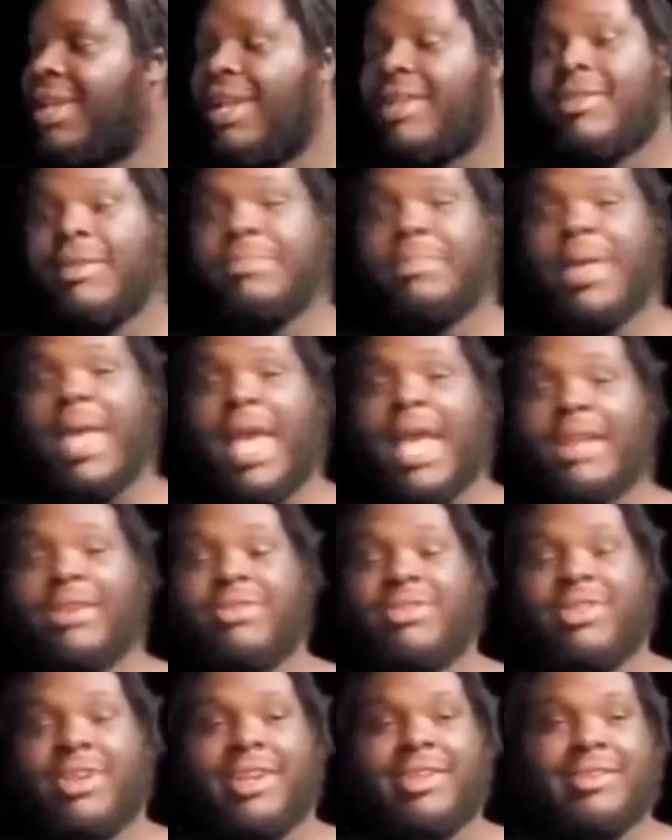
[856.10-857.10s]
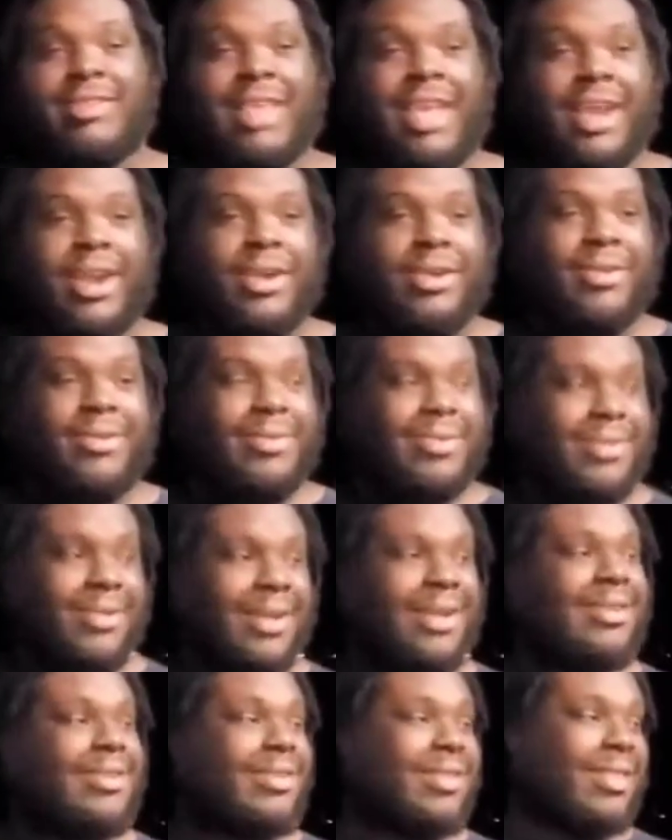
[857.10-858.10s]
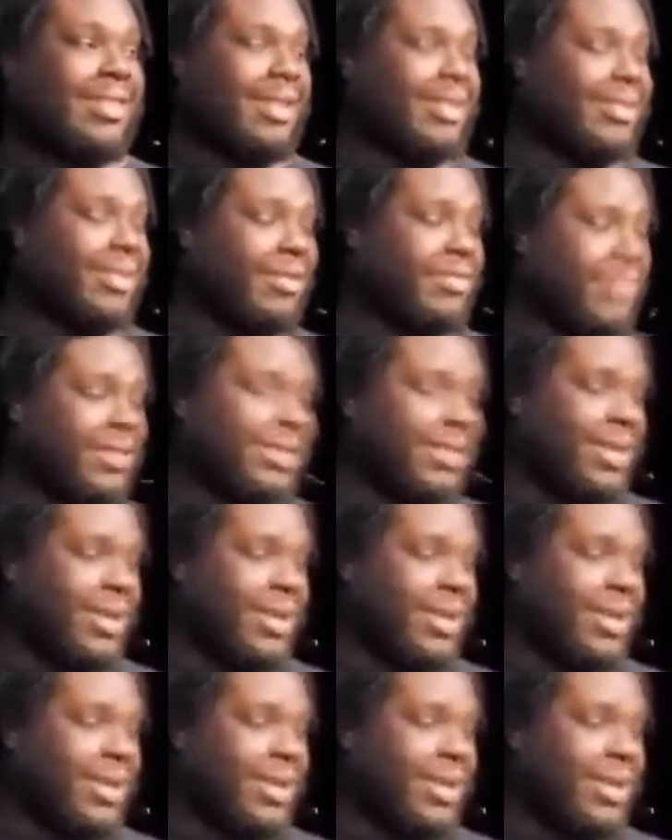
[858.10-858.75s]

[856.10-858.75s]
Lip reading: It's a patch. It's there. It's definitely